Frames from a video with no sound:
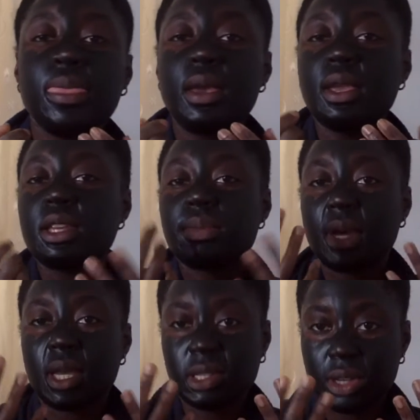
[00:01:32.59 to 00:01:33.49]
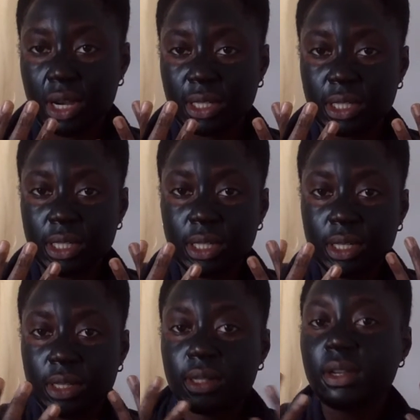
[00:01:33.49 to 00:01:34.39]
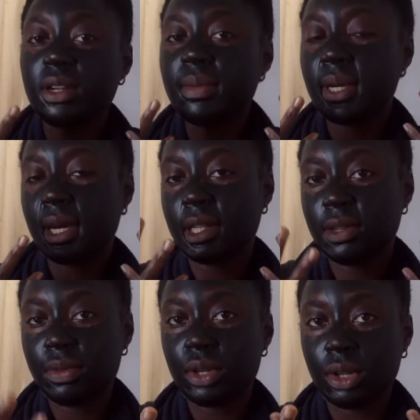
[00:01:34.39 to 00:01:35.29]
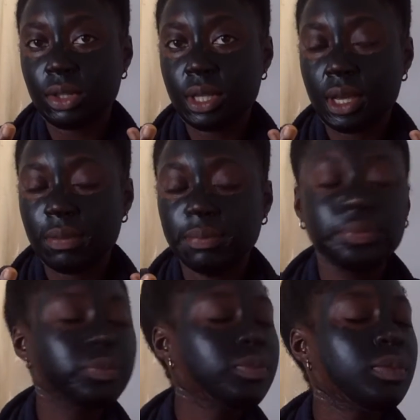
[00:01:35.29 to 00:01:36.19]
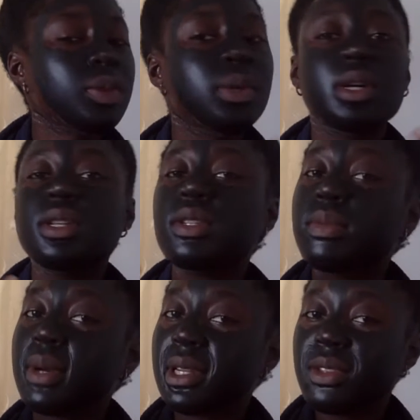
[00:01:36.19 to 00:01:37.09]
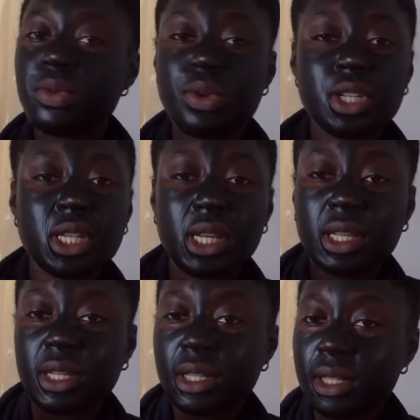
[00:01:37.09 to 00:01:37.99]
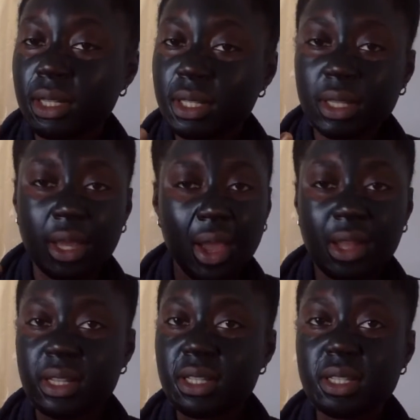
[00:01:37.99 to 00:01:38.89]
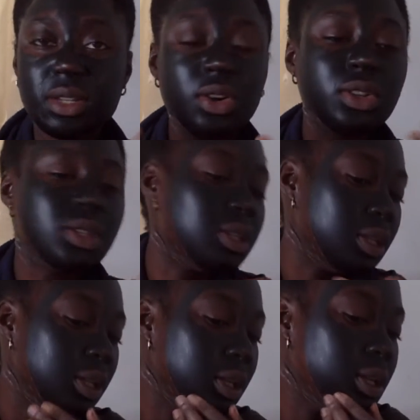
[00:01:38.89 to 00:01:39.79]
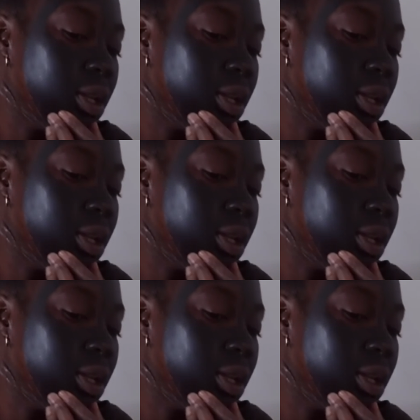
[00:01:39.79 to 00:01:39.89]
yes, my hands are ashy. They're going to be ashy for a long time because man's washing hands constantly.